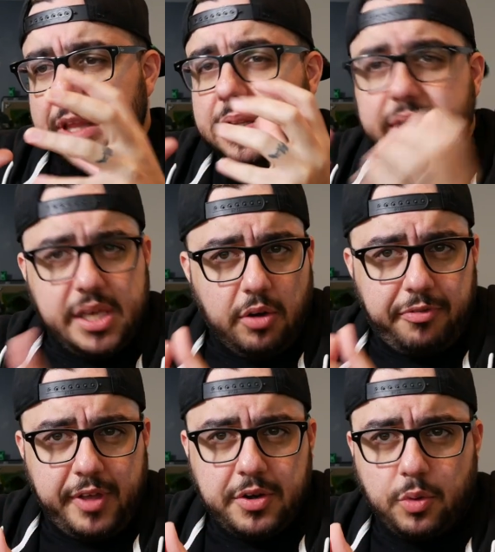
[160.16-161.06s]
Leo
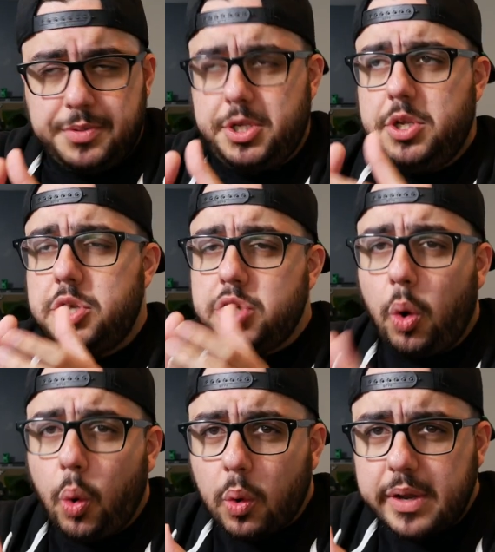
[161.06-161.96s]
Fender was a
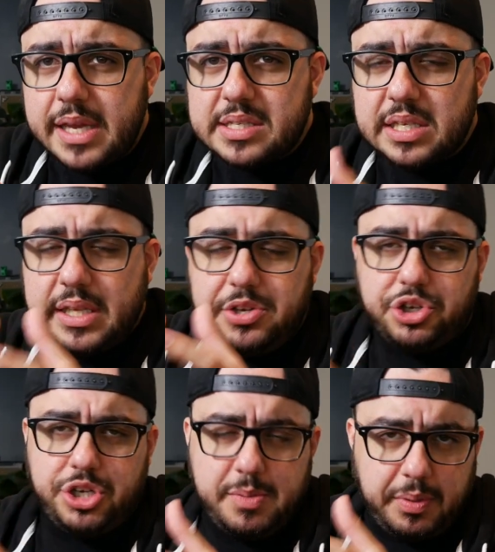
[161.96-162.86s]
notoriously
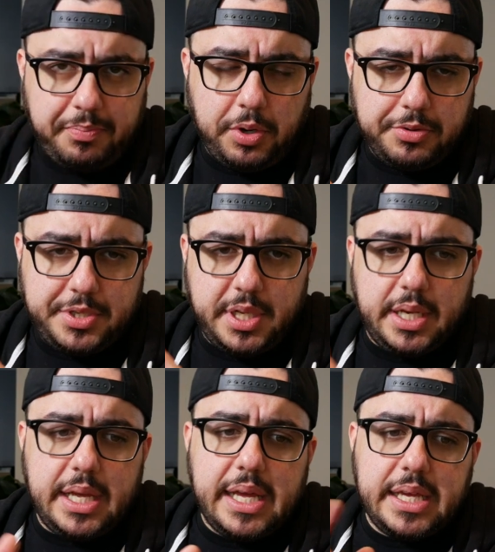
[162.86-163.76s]
cheap
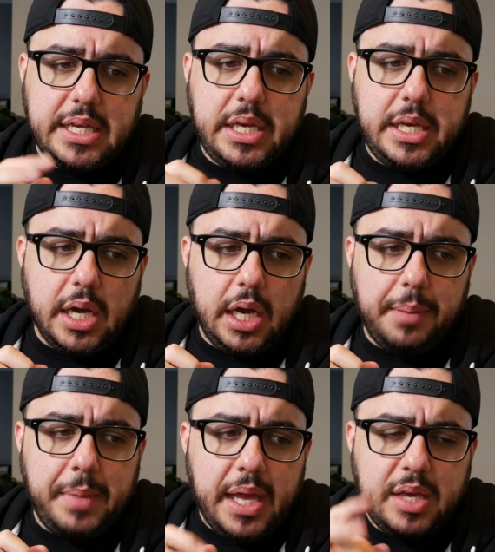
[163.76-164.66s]
person. He,
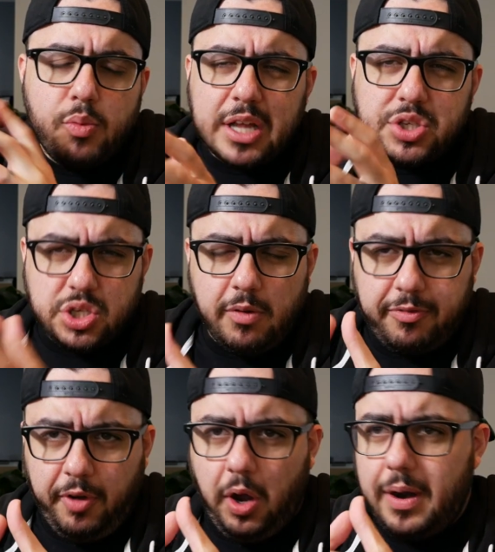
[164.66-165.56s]
um, he went so
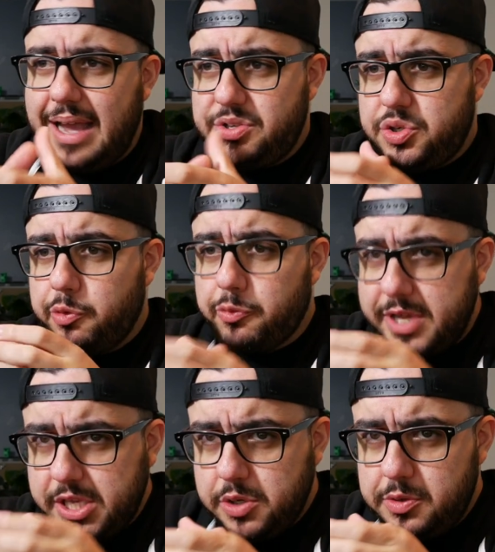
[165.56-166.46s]
far as to
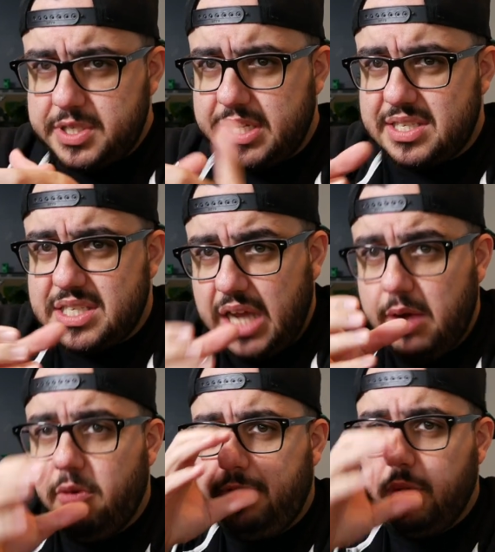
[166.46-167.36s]
reuse his
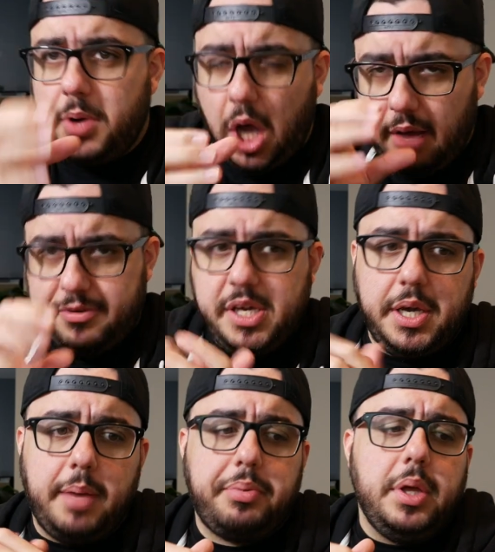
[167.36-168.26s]
styrofoam coffee
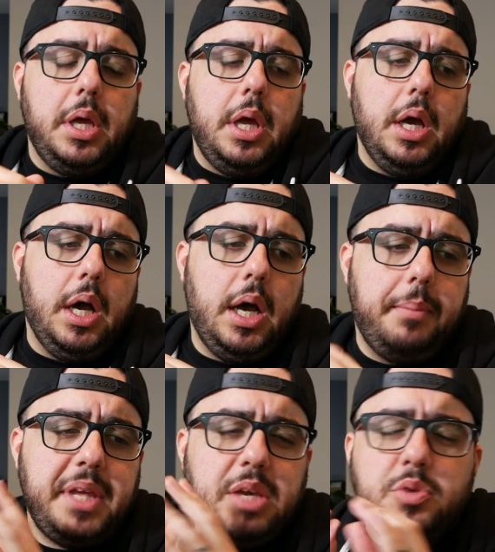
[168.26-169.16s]
cup
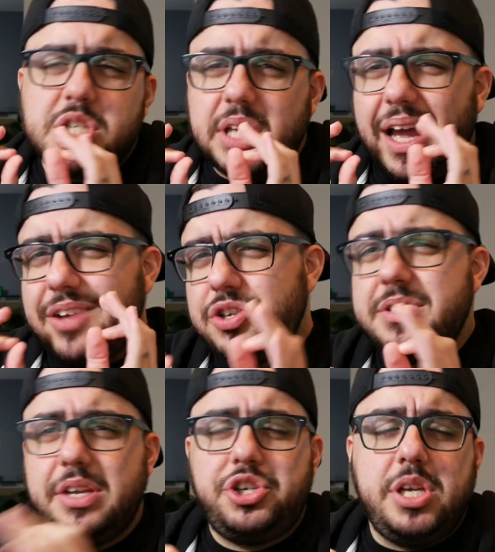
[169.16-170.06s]
um, he was, I
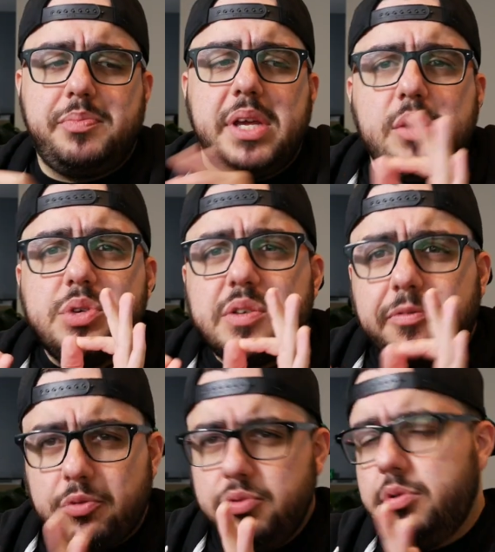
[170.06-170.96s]
shouldn't say cheap, he was
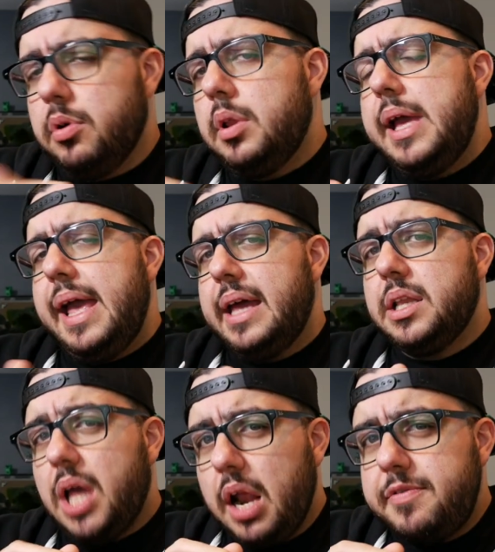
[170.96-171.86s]
frugal,
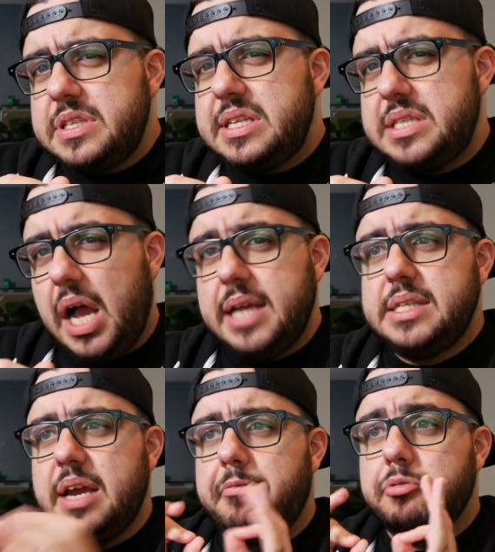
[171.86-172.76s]
and a lot of his
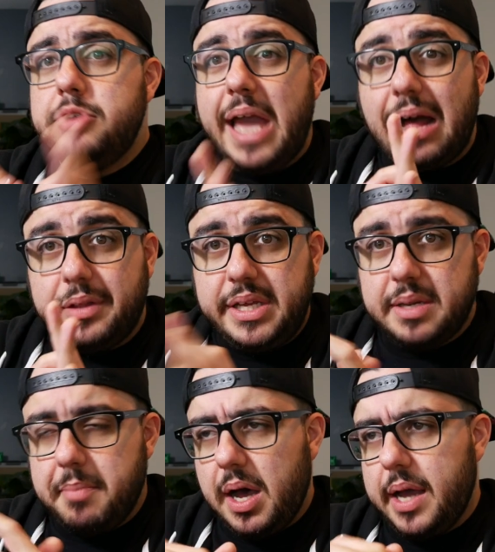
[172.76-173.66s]
designs have frugality
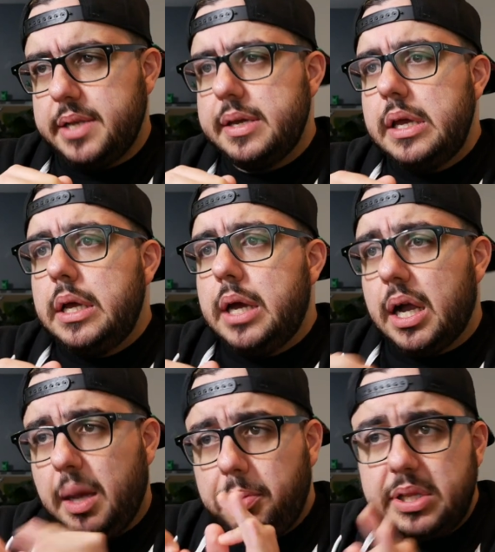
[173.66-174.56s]
in mind.
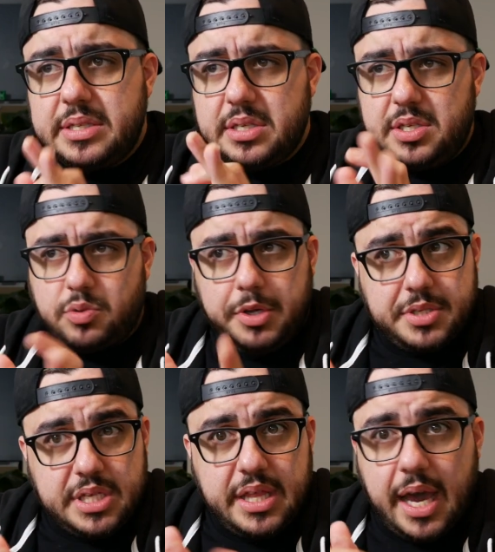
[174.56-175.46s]
A couple instances where you
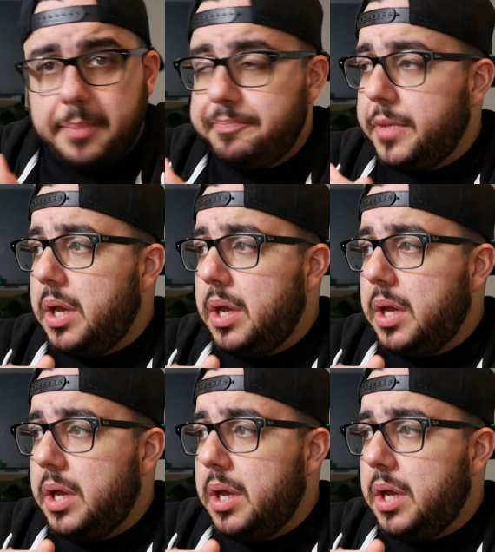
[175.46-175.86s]
see that.